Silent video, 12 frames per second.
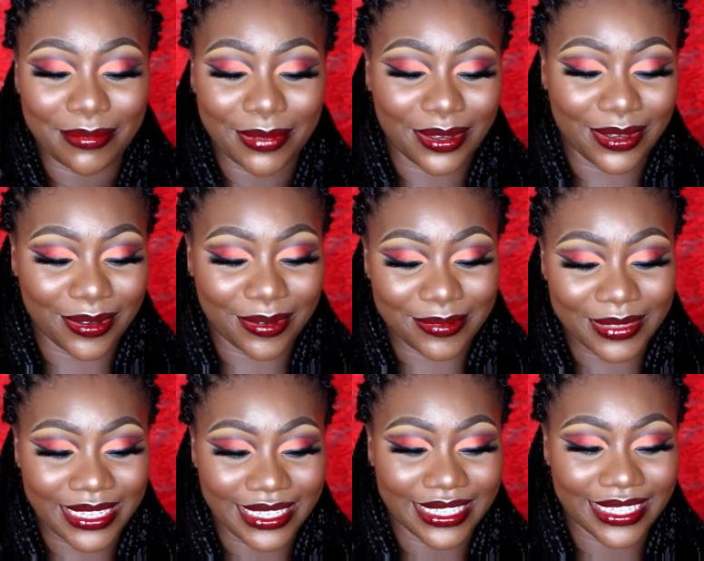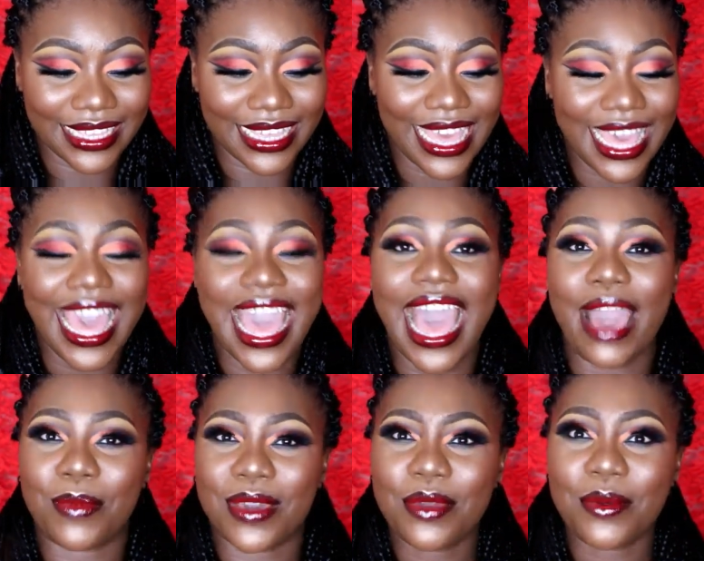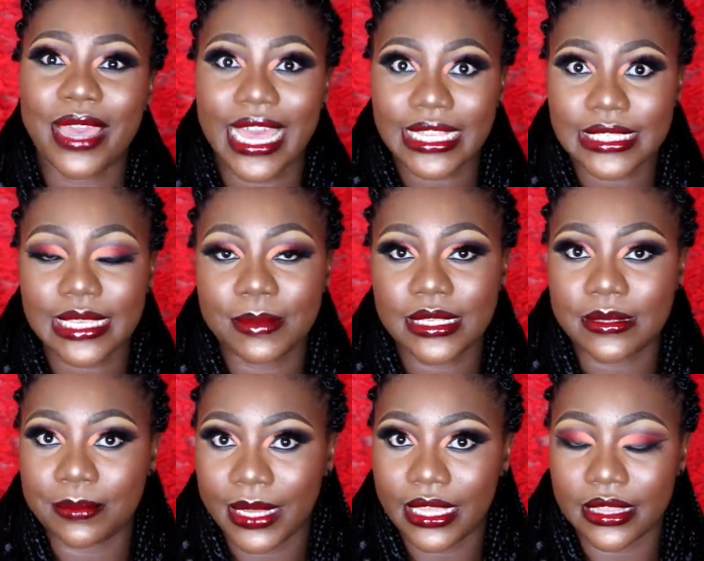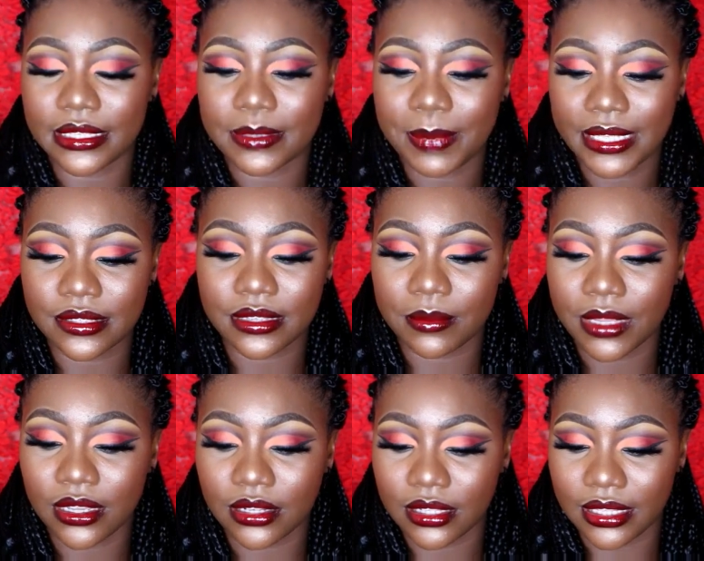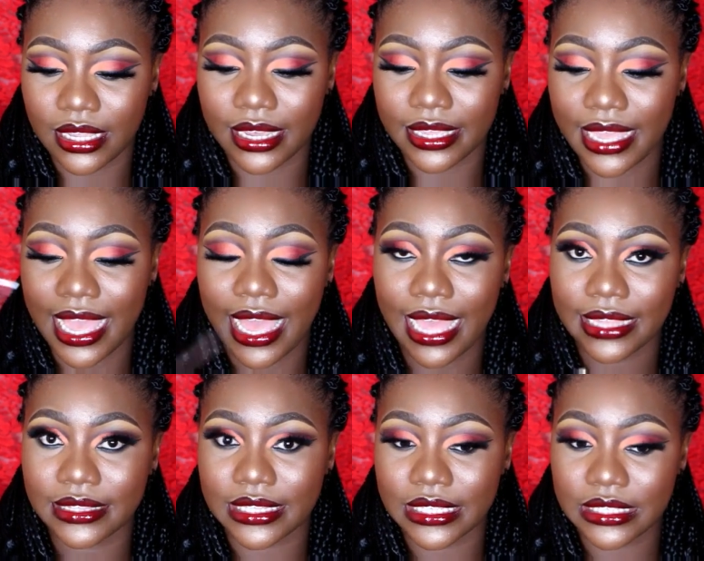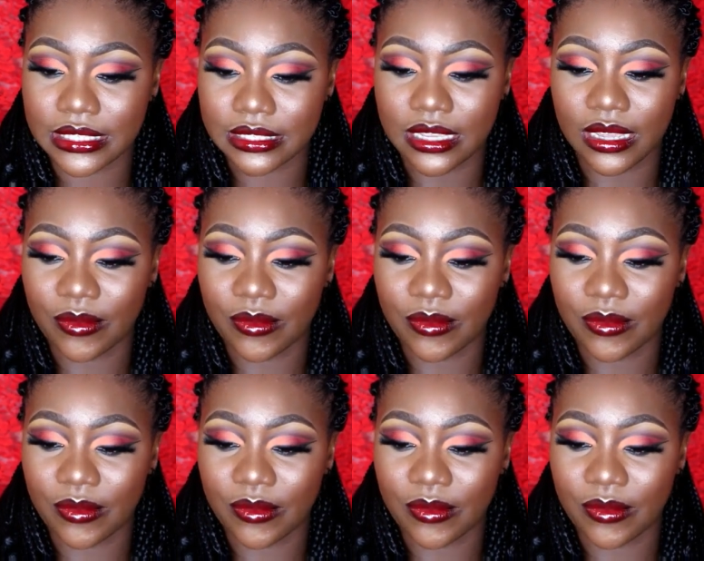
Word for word: bomb. Like, when they were asking me to buy this pencil, I'm not gonna lie, I had this